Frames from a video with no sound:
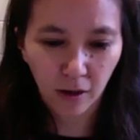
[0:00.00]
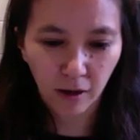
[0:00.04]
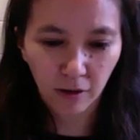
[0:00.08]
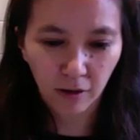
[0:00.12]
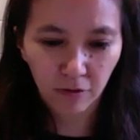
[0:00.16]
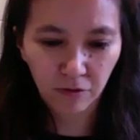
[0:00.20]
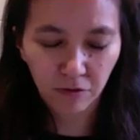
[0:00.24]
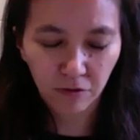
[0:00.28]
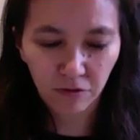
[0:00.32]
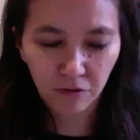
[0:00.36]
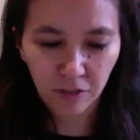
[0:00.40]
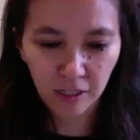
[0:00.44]
of
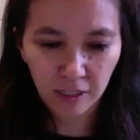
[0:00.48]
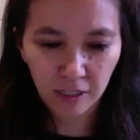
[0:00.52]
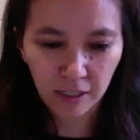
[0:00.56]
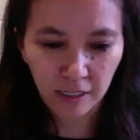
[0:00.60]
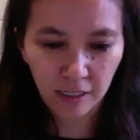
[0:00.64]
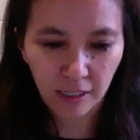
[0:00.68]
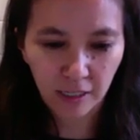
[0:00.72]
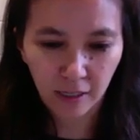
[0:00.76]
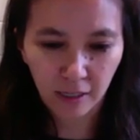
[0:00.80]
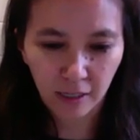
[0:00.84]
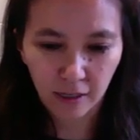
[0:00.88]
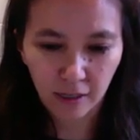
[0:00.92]

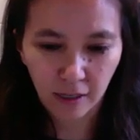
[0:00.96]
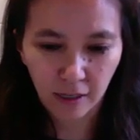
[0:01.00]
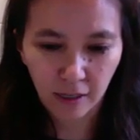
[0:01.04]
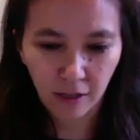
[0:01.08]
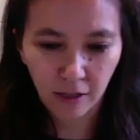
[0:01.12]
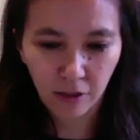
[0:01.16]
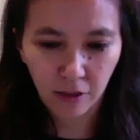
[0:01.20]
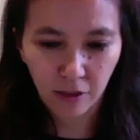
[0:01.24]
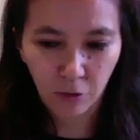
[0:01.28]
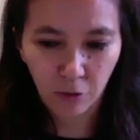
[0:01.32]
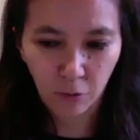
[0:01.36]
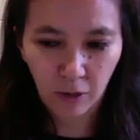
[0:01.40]
feeling
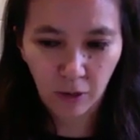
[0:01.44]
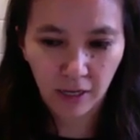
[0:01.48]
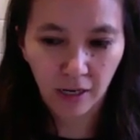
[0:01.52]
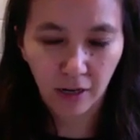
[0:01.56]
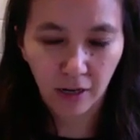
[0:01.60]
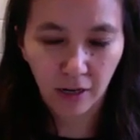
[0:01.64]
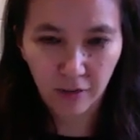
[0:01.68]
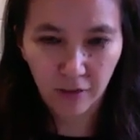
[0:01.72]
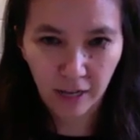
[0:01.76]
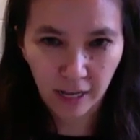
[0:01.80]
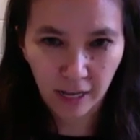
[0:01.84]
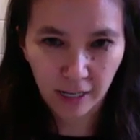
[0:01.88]
the weight
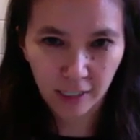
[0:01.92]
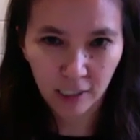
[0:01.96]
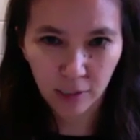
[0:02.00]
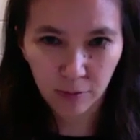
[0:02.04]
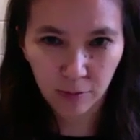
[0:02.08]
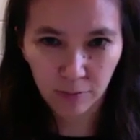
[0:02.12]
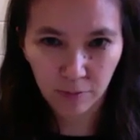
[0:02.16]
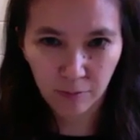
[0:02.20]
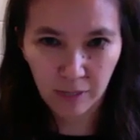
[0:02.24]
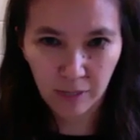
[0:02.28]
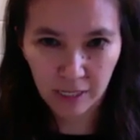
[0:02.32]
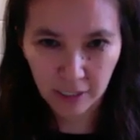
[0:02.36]
of
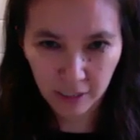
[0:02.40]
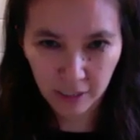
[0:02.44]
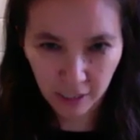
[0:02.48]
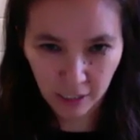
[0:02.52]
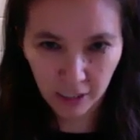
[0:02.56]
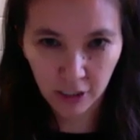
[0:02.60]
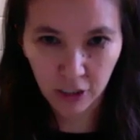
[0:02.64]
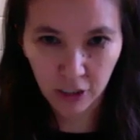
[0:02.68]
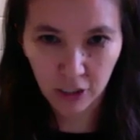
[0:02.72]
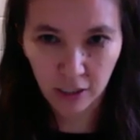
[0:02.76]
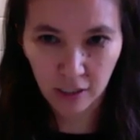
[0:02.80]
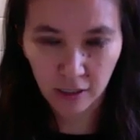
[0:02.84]

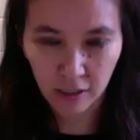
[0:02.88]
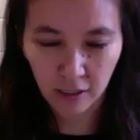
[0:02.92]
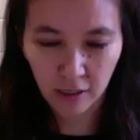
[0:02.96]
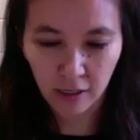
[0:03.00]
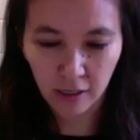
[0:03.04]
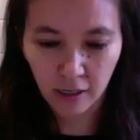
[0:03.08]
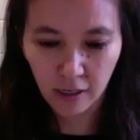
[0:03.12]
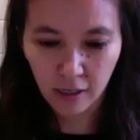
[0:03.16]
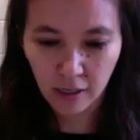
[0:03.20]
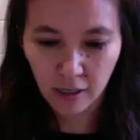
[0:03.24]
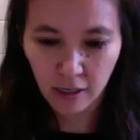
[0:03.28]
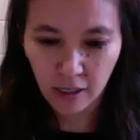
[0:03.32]
expectation.
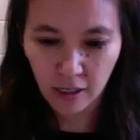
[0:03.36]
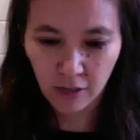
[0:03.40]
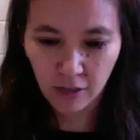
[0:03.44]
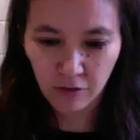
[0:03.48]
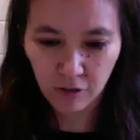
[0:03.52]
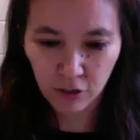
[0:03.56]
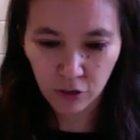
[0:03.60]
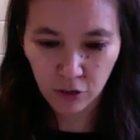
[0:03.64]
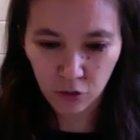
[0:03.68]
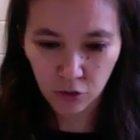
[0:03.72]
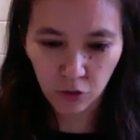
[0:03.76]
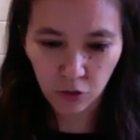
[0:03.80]
If a
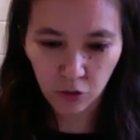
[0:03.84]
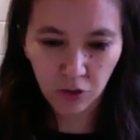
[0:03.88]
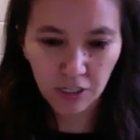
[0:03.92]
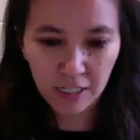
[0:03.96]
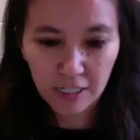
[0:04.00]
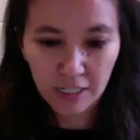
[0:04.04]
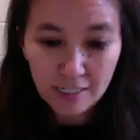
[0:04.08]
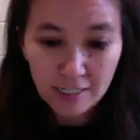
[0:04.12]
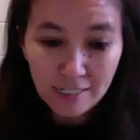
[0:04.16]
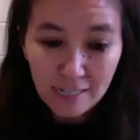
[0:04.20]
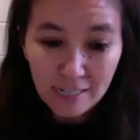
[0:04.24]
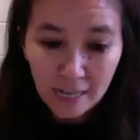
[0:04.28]
story
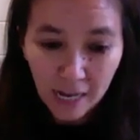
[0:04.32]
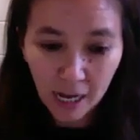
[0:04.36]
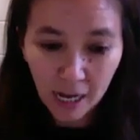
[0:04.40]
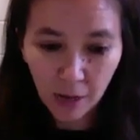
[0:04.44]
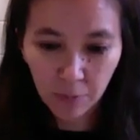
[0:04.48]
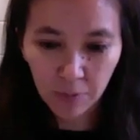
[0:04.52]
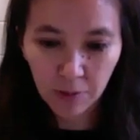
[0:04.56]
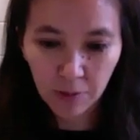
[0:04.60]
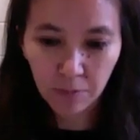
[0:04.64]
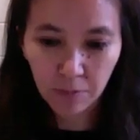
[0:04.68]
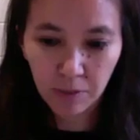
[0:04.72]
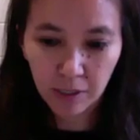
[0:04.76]
doesn't
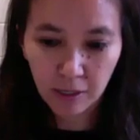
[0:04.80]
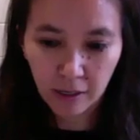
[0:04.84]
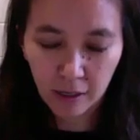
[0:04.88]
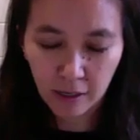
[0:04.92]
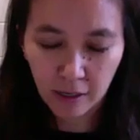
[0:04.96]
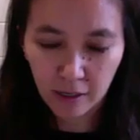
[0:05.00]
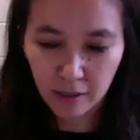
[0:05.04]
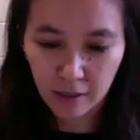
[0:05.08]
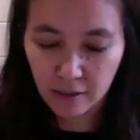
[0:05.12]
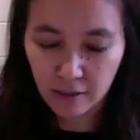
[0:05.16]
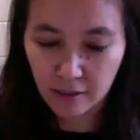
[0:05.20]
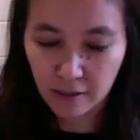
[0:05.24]
happen
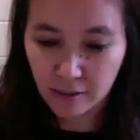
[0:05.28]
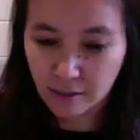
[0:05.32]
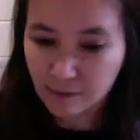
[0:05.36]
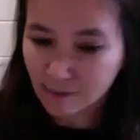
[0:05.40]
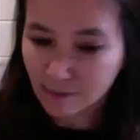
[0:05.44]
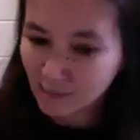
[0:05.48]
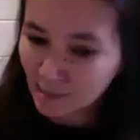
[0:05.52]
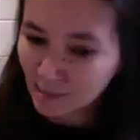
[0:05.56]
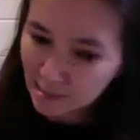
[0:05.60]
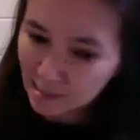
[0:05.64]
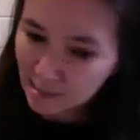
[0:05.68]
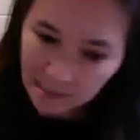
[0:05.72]
because
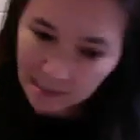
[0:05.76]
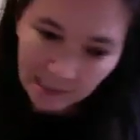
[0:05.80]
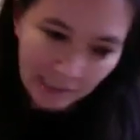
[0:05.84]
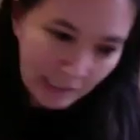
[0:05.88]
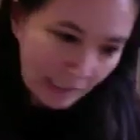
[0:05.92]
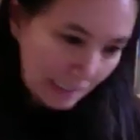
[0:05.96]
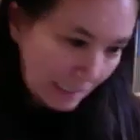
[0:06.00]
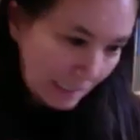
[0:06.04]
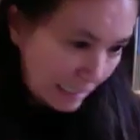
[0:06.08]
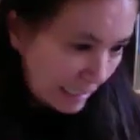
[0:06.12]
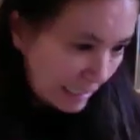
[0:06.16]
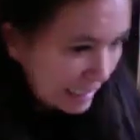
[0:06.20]

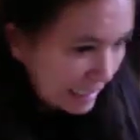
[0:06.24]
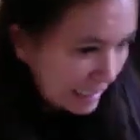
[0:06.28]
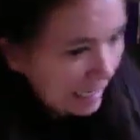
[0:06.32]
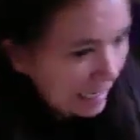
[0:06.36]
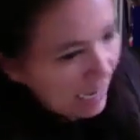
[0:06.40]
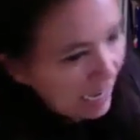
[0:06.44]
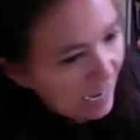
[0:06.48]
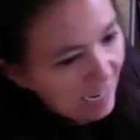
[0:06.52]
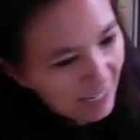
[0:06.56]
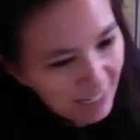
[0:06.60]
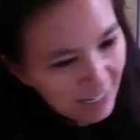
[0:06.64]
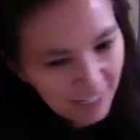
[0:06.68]

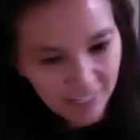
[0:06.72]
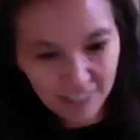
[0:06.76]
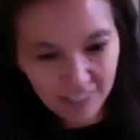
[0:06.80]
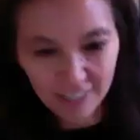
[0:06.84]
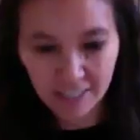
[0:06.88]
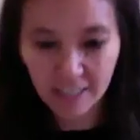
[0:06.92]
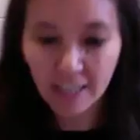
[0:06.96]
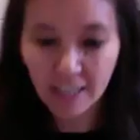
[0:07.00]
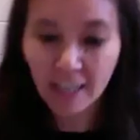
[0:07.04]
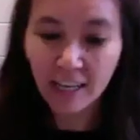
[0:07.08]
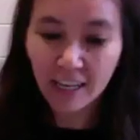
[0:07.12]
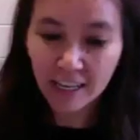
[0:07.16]
I
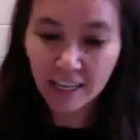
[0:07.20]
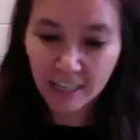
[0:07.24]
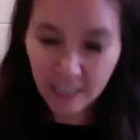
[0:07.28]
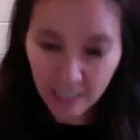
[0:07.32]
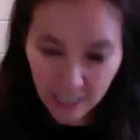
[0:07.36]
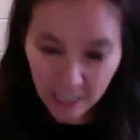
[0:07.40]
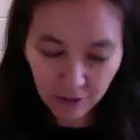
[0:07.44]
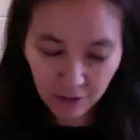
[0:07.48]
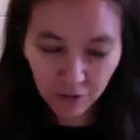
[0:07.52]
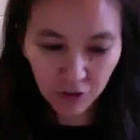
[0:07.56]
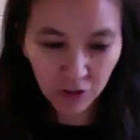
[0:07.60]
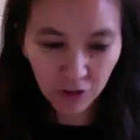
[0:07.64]
didn't
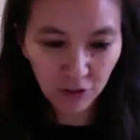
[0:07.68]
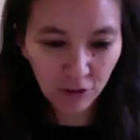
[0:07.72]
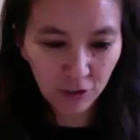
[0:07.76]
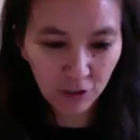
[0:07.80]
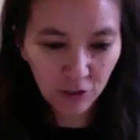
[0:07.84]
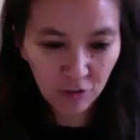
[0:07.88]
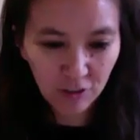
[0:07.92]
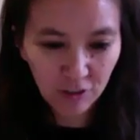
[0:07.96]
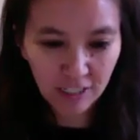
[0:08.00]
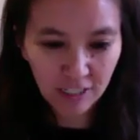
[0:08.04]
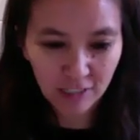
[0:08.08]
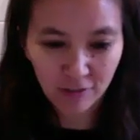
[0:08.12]
cave to those
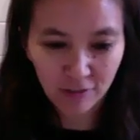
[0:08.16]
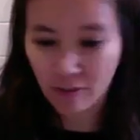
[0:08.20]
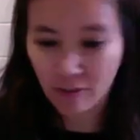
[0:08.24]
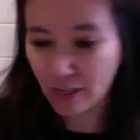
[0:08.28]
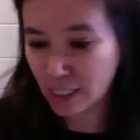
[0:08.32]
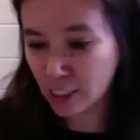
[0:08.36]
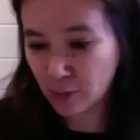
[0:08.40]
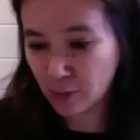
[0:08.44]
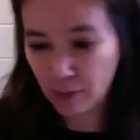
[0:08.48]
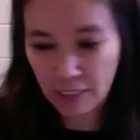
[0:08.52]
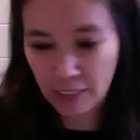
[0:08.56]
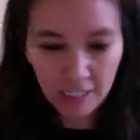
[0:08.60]
feelings of
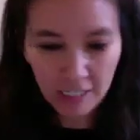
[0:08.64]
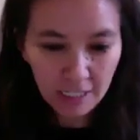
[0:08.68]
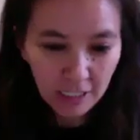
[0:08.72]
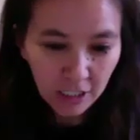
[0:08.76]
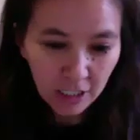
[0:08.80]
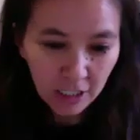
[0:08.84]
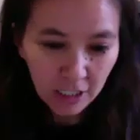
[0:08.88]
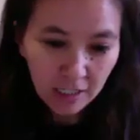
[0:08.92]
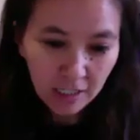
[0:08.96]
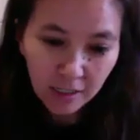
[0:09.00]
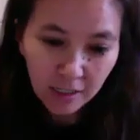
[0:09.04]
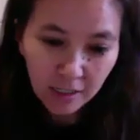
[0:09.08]

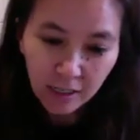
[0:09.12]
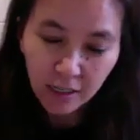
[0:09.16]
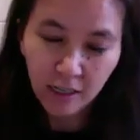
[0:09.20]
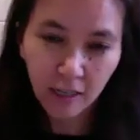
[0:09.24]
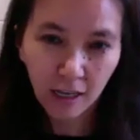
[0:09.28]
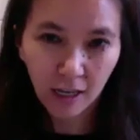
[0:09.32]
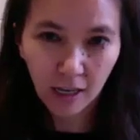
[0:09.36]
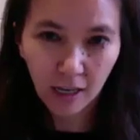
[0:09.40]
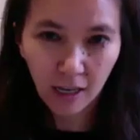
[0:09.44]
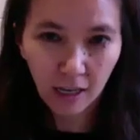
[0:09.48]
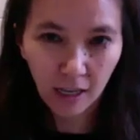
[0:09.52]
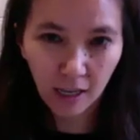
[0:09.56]
expectation,
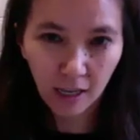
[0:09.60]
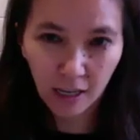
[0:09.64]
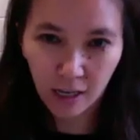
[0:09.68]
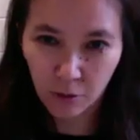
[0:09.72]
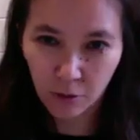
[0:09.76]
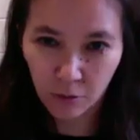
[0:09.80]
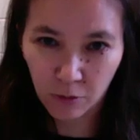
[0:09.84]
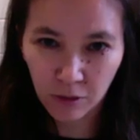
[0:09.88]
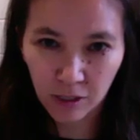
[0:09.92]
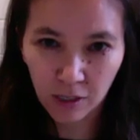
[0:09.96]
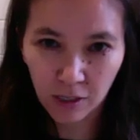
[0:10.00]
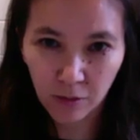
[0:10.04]

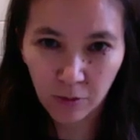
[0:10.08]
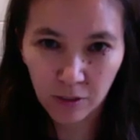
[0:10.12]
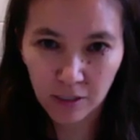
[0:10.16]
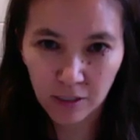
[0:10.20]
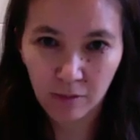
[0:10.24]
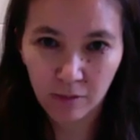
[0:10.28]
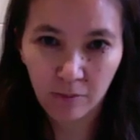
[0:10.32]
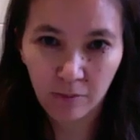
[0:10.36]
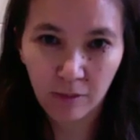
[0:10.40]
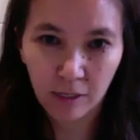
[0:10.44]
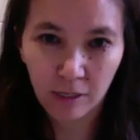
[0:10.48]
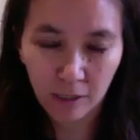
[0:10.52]
it really
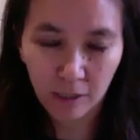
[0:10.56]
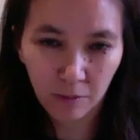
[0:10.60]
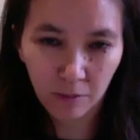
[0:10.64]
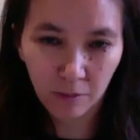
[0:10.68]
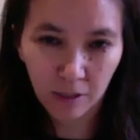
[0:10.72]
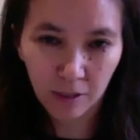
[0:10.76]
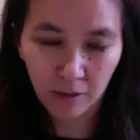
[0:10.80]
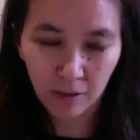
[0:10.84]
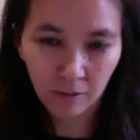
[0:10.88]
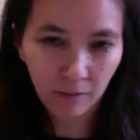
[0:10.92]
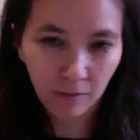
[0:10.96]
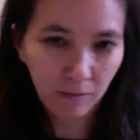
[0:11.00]
wasn't meant to
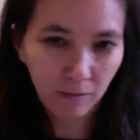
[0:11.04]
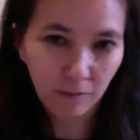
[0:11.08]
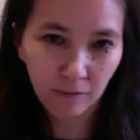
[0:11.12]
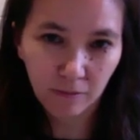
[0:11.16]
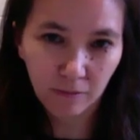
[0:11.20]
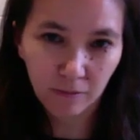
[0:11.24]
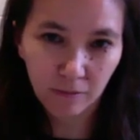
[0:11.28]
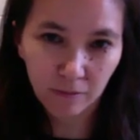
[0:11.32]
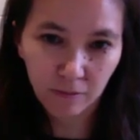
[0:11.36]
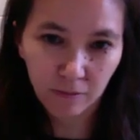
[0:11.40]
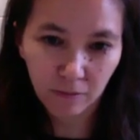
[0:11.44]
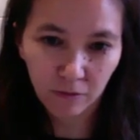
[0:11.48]
be
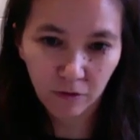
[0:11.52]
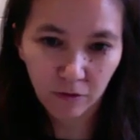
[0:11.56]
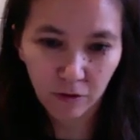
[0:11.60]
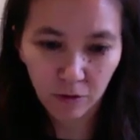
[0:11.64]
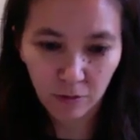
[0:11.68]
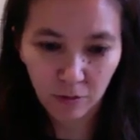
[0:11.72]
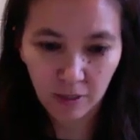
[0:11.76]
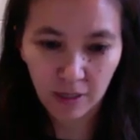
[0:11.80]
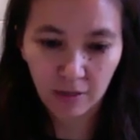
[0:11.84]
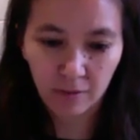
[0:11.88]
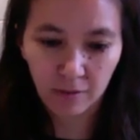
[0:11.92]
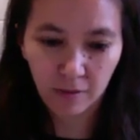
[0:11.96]
for
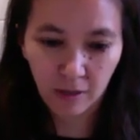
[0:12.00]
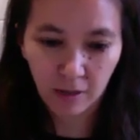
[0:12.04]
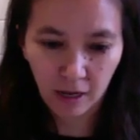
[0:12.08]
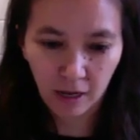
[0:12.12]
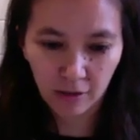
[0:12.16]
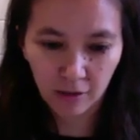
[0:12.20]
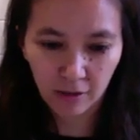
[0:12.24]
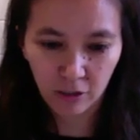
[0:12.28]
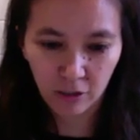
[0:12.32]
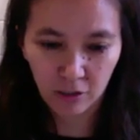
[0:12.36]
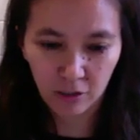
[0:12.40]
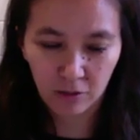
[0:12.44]
me. I
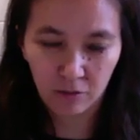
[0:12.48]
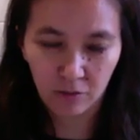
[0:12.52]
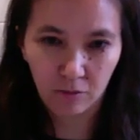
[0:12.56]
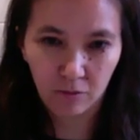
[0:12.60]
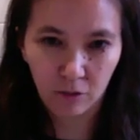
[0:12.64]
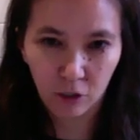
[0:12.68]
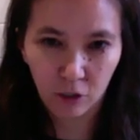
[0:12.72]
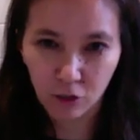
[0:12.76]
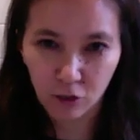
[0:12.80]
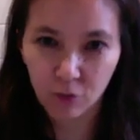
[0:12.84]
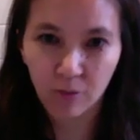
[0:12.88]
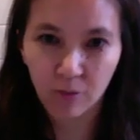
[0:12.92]
just
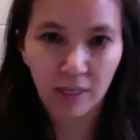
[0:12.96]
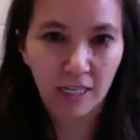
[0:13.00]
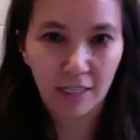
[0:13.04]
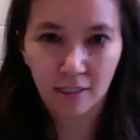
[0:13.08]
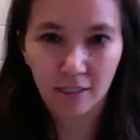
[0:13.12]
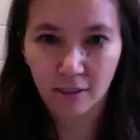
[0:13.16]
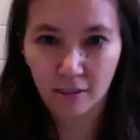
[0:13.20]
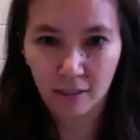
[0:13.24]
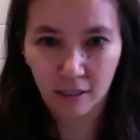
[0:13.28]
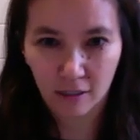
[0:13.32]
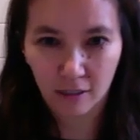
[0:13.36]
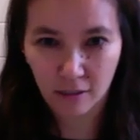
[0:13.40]
use my
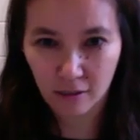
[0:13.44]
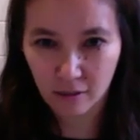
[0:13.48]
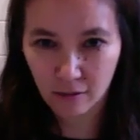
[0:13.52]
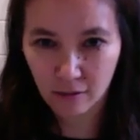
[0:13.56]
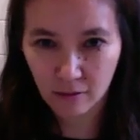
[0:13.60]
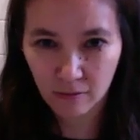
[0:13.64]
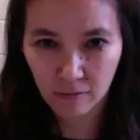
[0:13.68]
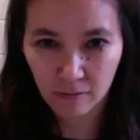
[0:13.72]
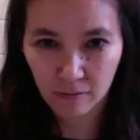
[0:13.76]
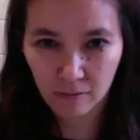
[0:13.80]
instincts.